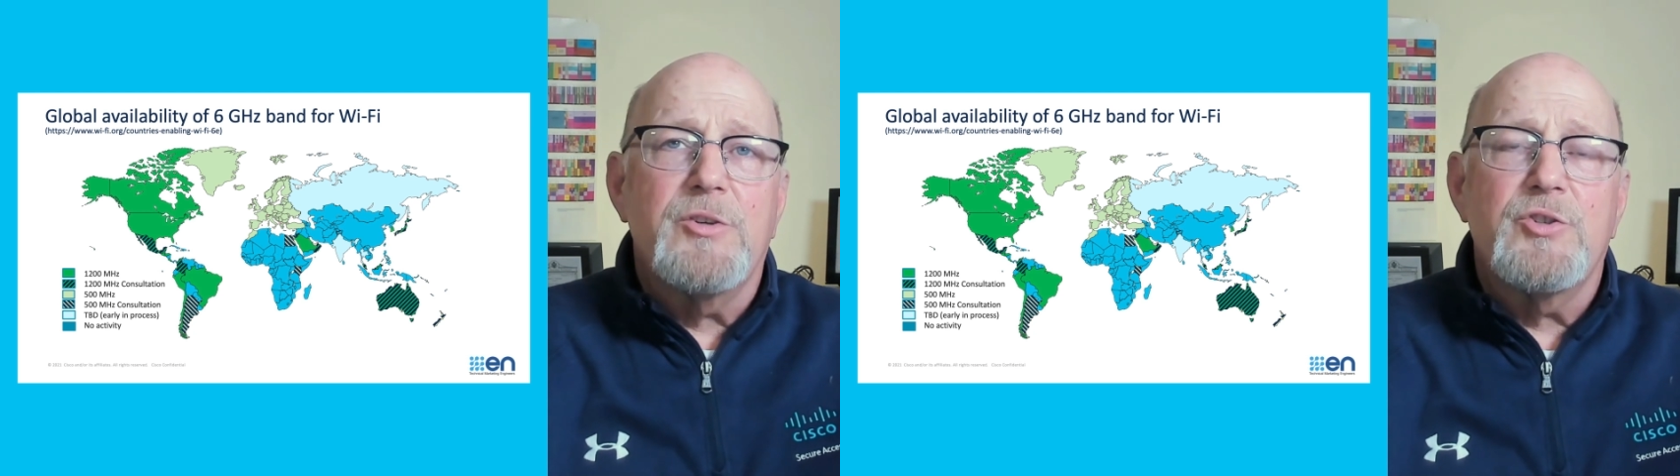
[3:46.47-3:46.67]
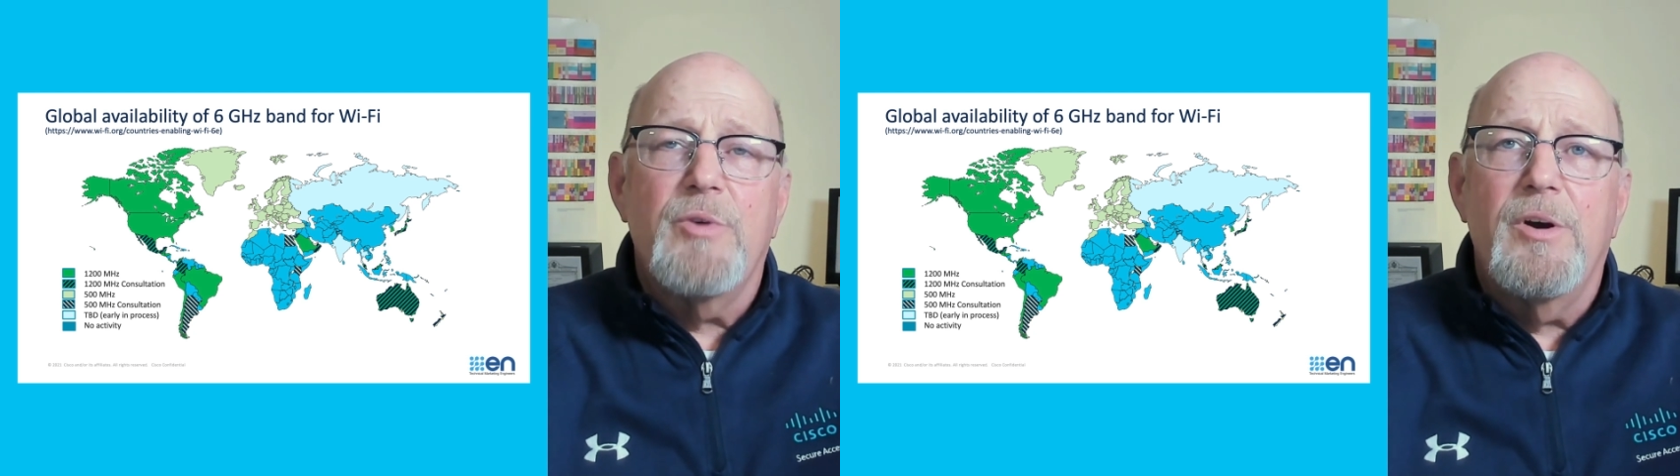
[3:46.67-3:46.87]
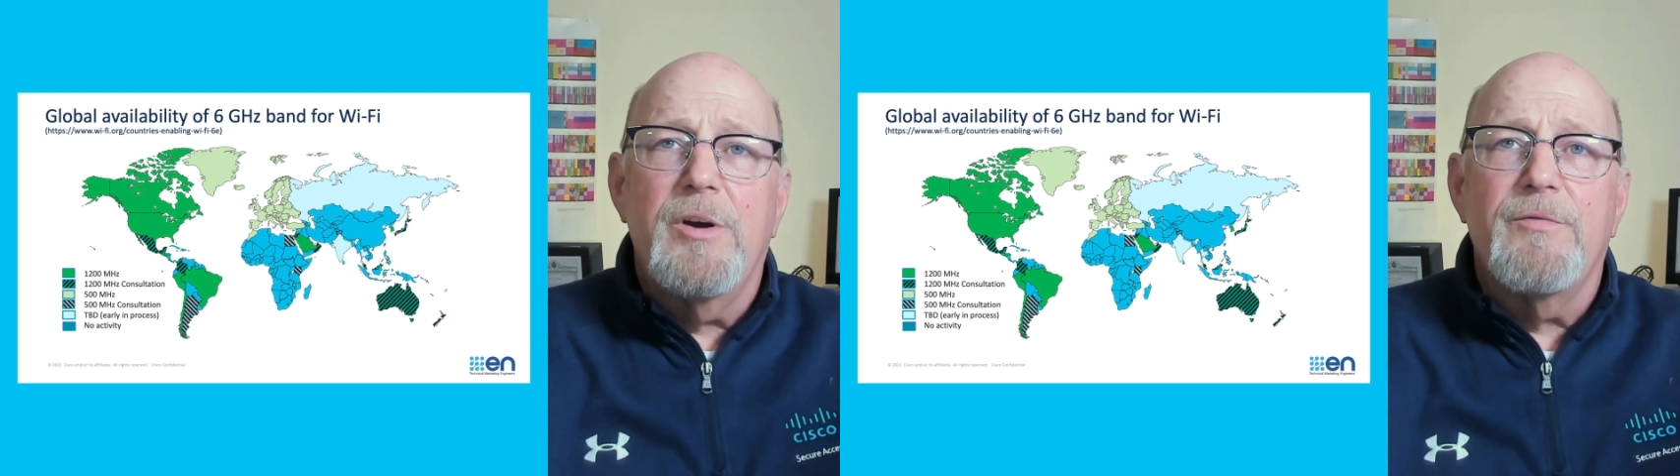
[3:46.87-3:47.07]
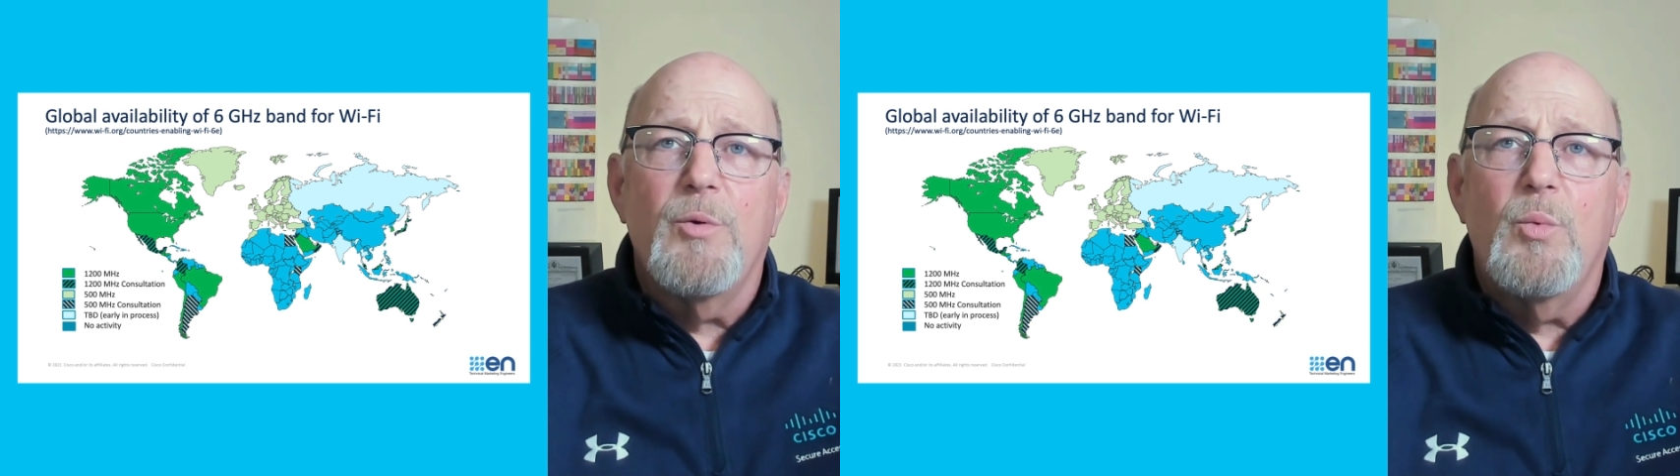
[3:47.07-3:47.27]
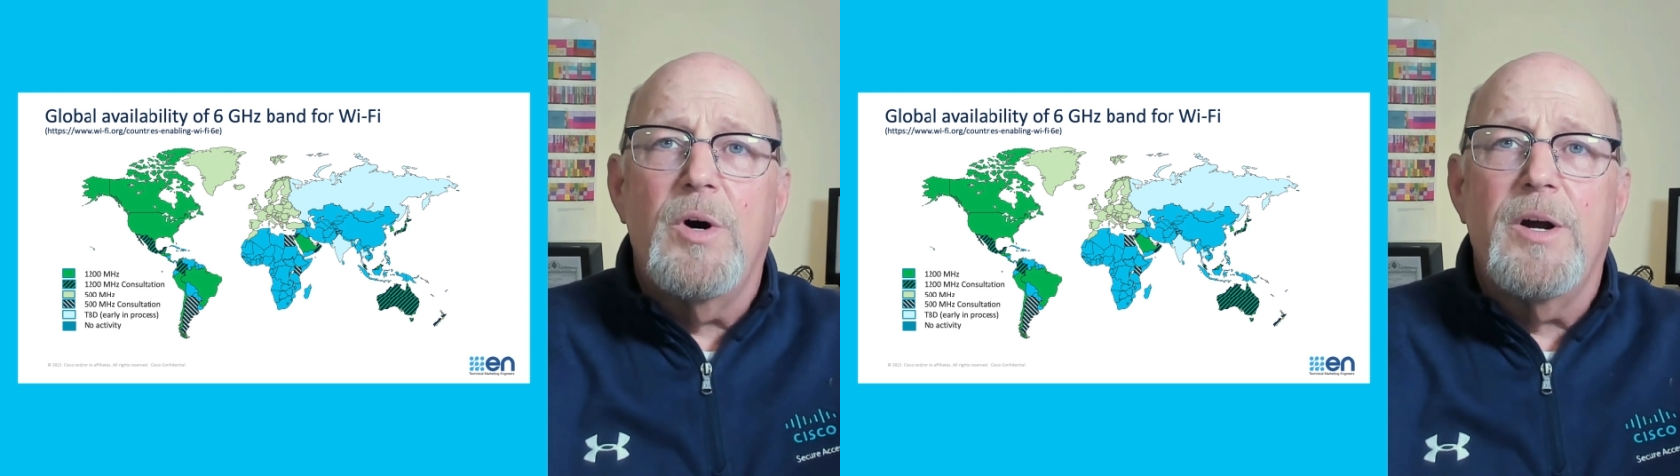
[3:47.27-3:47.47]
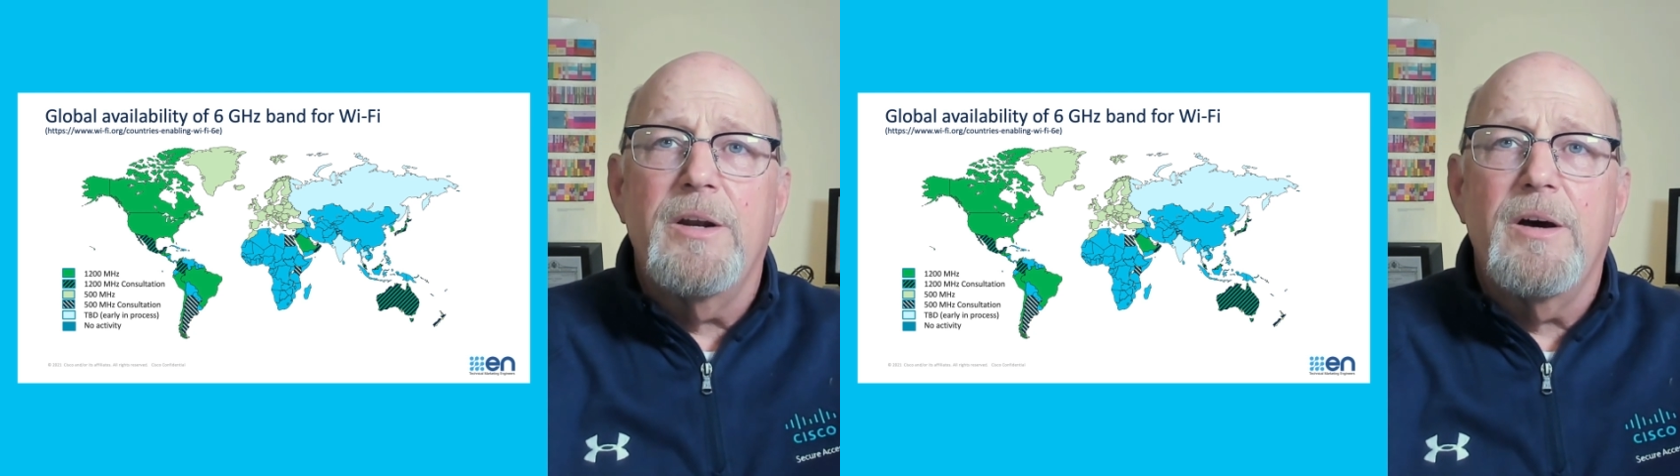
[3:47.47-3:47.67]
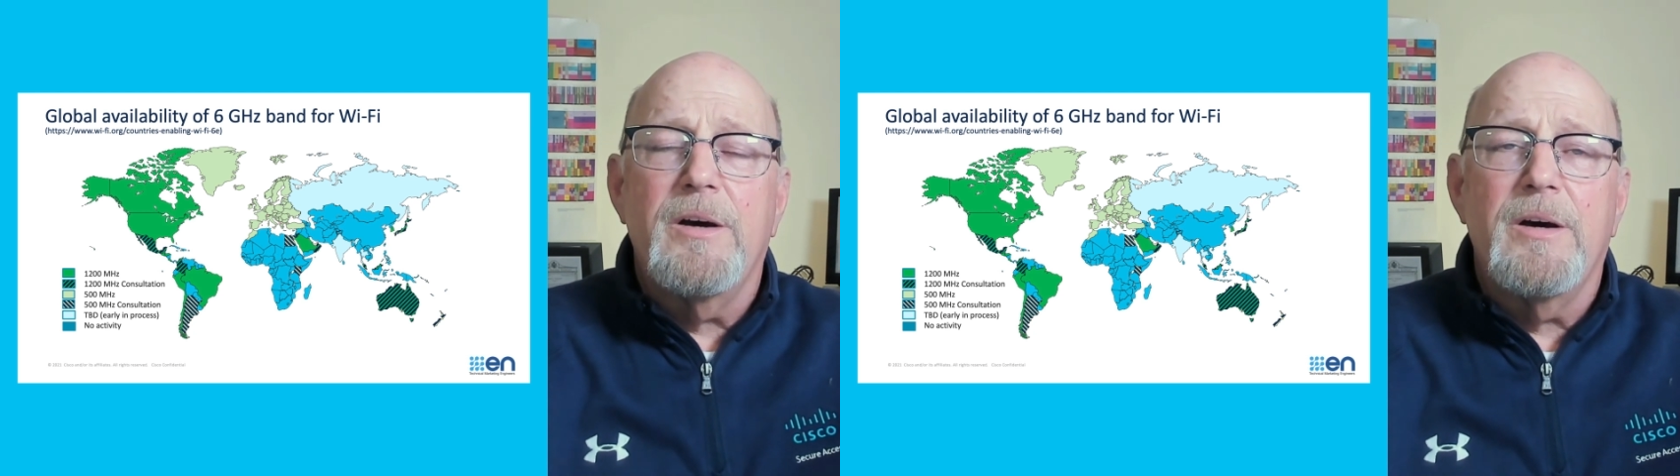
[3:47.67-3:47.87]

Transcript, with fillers: Australia, for one,